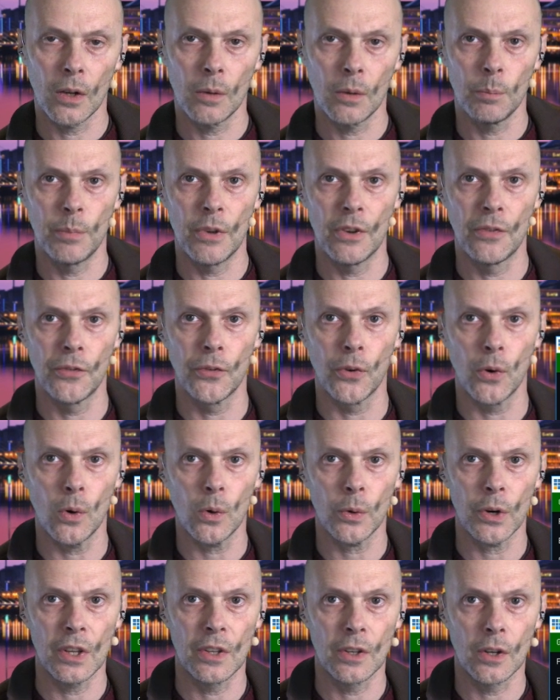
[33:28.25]
before
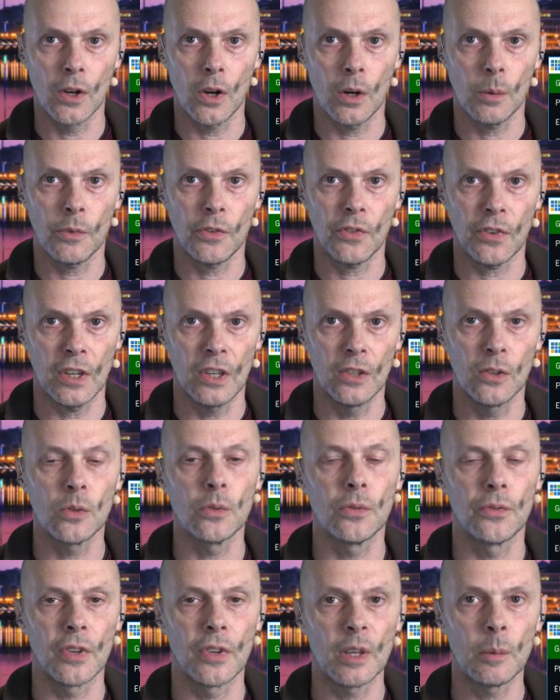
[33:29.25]
it comes into
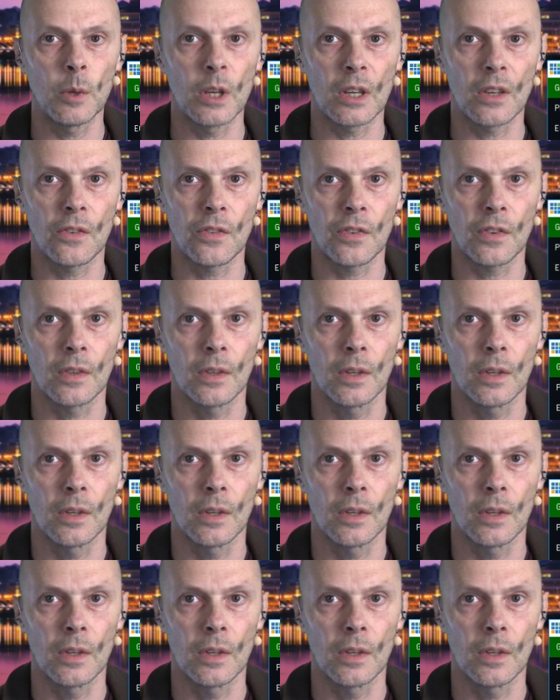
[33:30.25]
vMix.